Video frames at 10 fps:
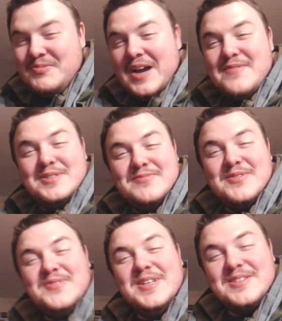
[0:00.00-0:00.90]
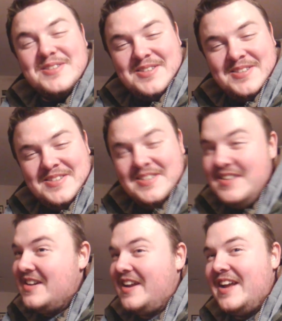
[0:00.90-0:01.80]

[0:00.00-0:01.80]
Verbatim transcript: true. Survival of the fittest.